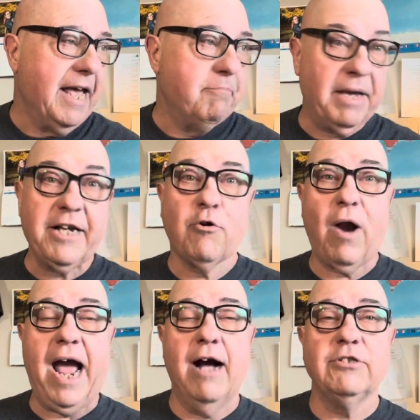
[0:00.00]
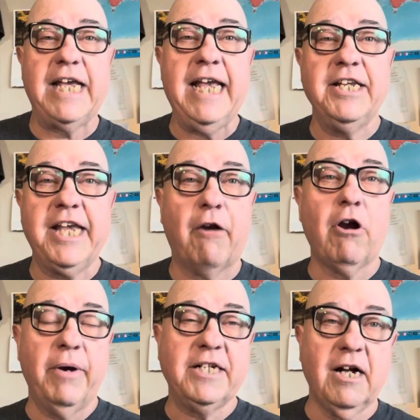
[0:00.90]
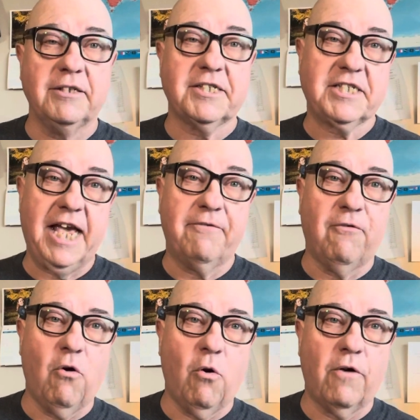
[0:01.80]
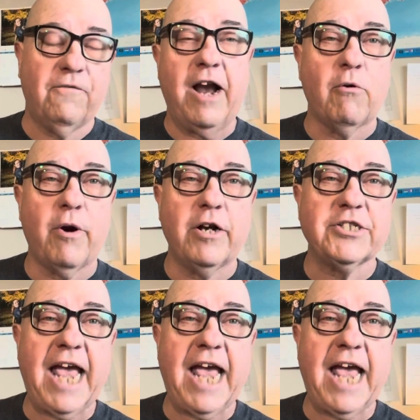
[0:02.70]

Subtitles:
Big crowds in Yarrow and Cultus Lake for fireworks